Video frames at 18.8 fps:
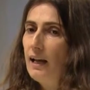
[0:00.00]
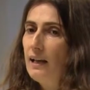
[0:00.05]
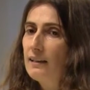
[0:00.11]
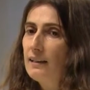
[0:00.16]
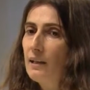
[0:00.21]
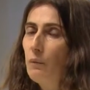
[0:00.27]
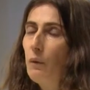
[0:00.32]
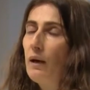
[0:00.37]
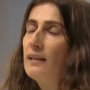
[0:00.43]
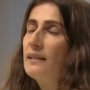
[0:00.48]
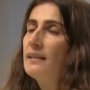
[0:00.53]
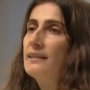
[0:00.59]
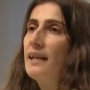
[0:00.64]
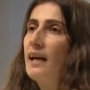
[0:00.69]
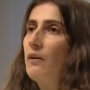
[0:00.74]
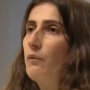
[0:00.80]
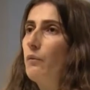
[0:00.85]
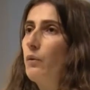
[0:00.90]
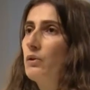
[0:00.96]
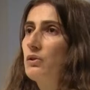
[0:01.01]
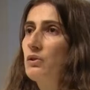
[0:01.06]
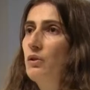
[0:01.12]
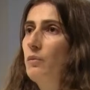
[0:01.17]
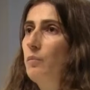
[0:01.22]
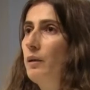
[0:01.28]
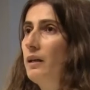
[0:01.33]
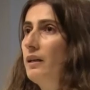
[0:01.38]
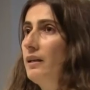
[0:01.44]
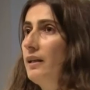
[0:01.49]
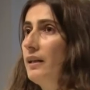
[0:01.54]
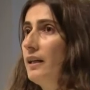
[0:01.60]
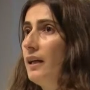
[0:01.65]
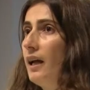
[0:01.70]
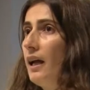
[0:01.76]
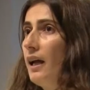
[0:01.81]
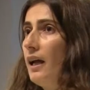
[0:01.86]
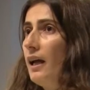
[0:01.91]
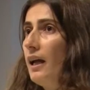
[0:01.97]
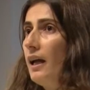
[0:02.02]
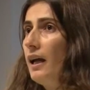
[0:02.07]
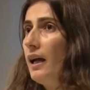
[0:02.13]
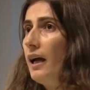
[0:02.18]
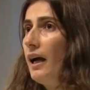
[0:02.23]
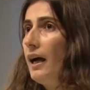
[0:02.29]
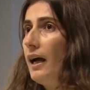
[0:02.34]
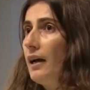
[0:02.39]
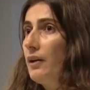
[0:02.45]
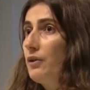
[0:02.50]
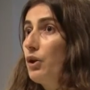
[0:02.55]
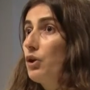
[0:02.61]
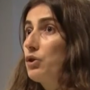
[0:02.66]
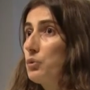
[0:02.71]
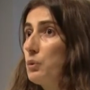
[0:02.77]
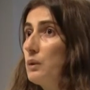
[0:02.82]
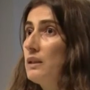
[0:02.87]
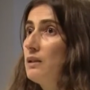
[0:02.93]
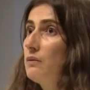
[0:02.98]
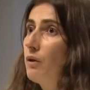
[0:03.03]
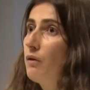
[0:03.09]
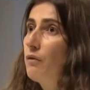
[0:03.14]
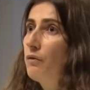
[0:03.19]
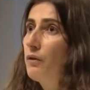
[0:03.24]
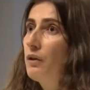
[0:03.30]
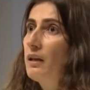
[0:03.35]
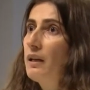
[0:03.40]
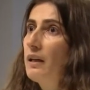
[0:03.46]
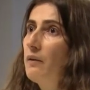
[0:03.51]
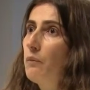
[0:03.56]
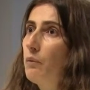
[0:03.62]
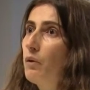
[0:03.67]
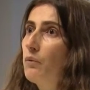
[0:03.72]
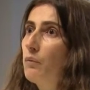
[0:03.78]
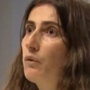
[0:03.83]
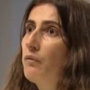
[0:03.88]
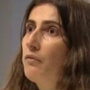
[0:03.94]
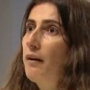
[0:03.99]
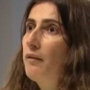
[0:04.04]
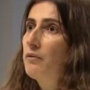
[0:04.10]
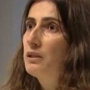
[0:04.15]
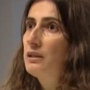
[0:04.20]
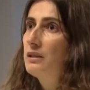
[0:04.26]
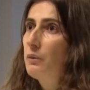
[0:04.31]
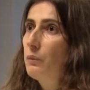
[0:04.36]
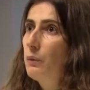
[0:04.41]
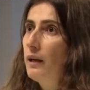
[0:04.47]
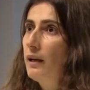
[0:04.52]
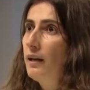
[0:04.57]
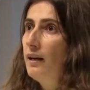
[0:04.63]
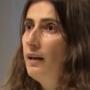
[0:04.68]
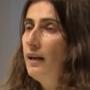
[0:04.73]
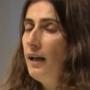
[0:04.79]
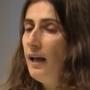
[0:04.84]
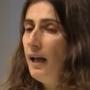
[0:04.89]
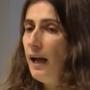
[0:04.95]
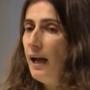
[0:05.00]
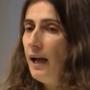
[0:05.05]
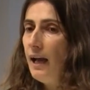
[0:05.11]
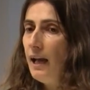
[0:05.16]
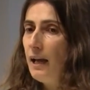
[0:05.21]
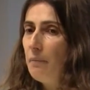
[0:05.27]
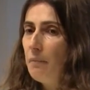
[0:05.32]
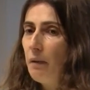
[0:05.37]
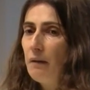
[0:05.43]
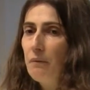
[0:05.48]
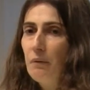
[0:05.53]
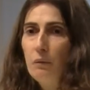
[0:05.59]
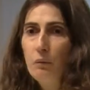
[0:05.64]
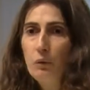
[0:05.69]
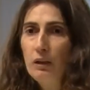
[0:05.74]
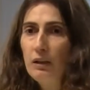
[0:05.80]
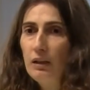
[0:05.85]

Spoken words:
the well design was completely not suitable for what we found in the well. Maybe we